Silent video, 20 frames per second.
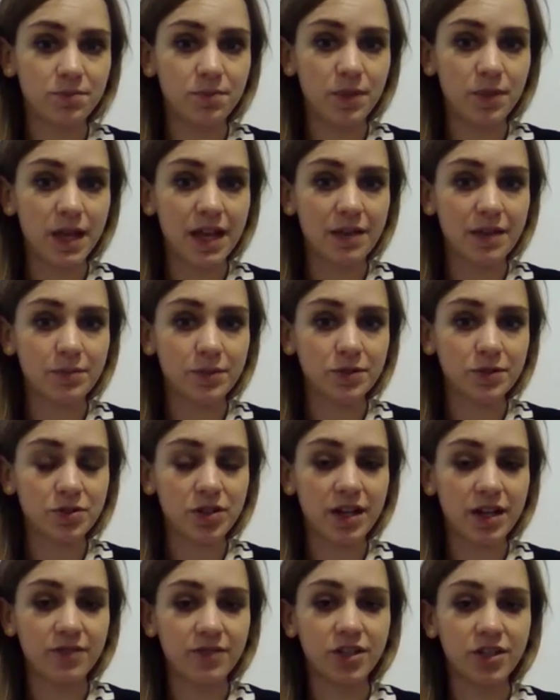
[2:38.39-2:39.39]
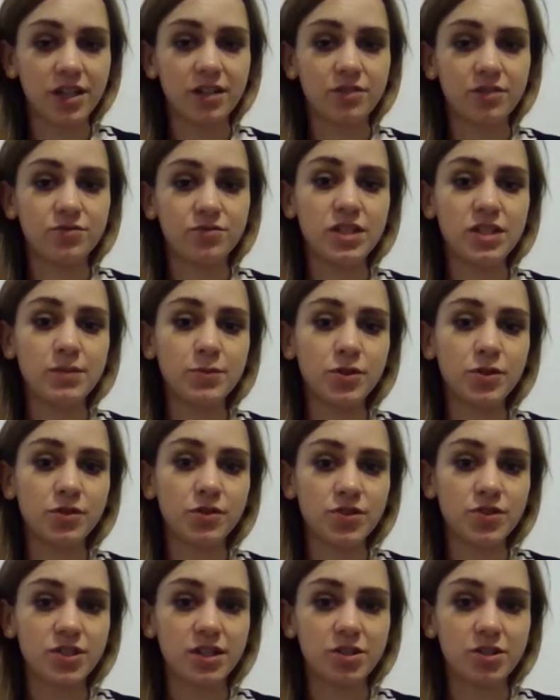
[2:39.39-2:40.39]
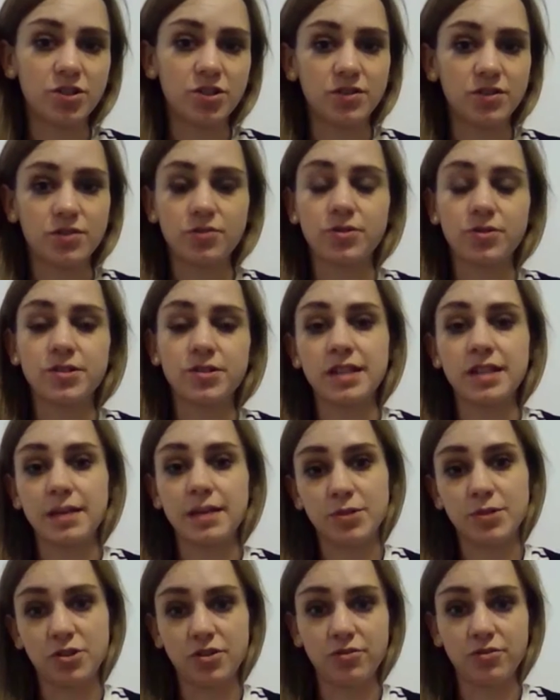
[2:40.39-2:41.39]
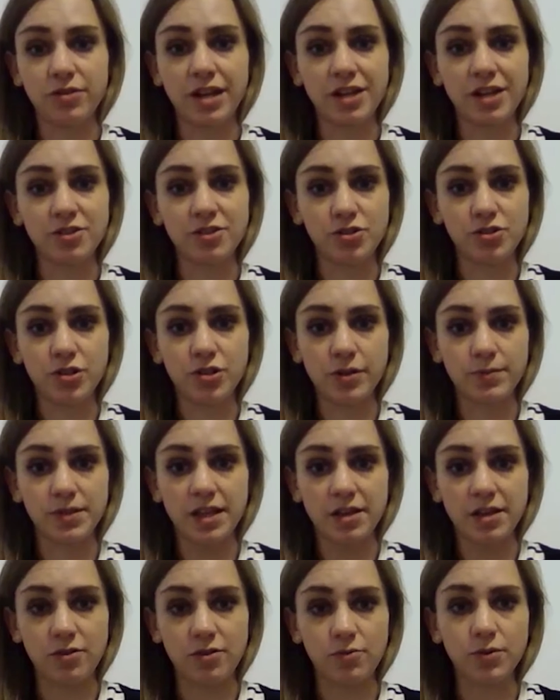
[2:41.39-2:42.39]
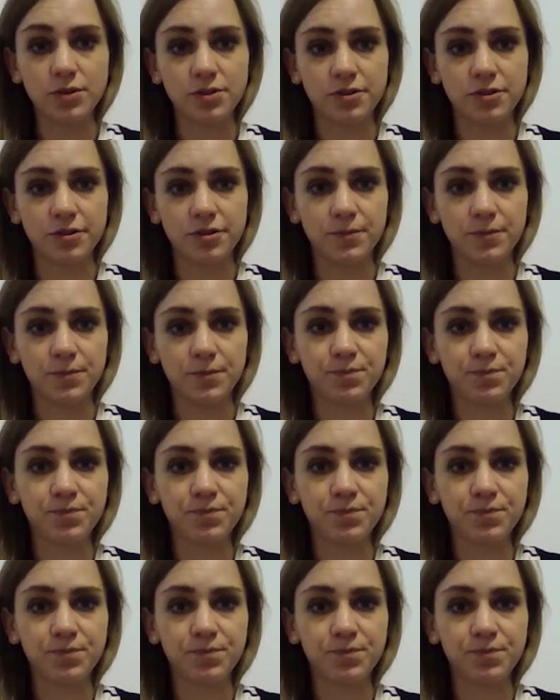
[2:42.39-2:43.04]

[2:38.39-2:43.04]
be able to have the kind of deep conversations or establish the relationships that you want to.